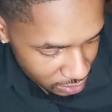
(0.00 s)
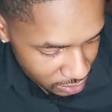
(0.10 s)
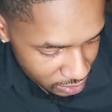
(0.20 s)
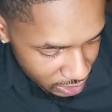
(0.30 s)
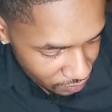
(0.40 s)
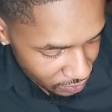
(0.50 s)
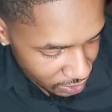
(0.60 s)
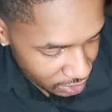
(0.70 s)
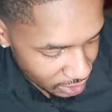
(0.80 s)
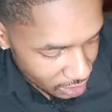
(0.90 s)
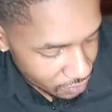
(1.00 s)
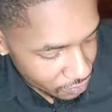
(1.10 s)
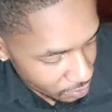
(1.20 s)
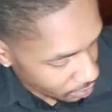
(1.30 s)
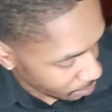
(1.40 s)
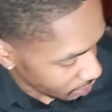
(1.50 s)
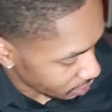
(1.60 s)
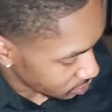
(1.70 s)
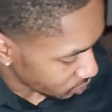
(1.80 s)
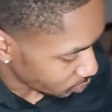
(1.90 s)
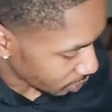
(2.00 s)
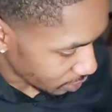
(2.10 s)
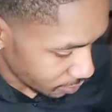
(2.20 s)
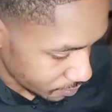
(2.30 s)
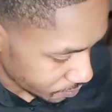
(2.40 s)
Definitely need that for repairs as well.